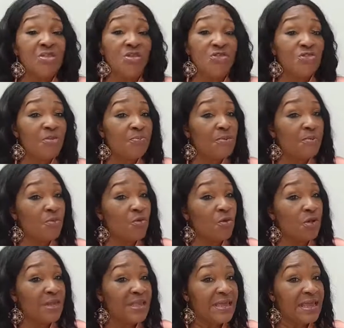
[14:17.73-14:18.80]
some people
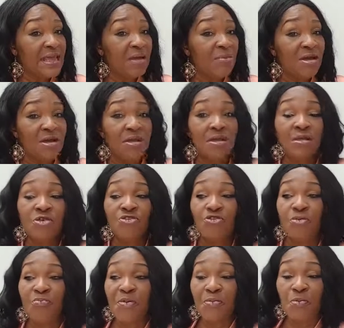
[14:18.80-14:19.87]
call it karma,
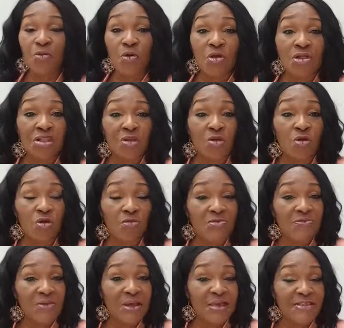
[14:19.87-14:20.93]
some people call it God
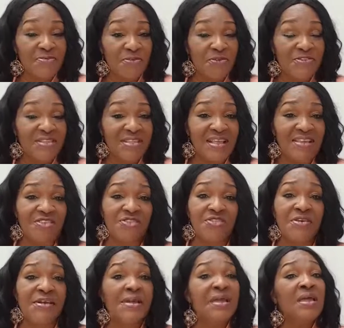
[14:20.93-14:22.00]
exposing
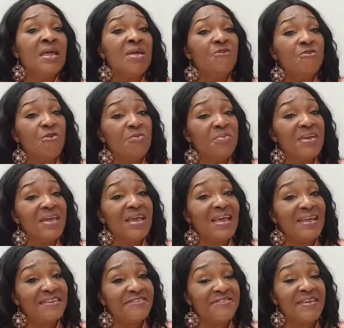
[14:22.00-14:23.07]
Nigeria. For me,
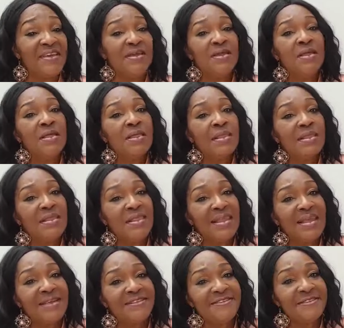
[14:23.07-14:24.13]
I say,
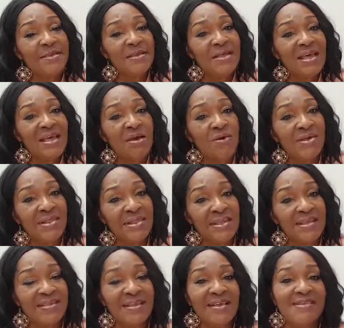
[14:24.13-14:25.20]
let our
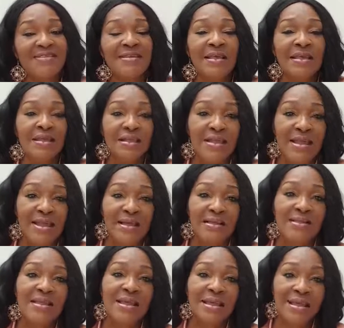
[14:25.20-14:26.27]
leaders
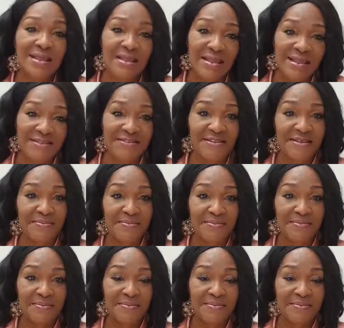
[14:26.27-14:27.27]
learn a lesson.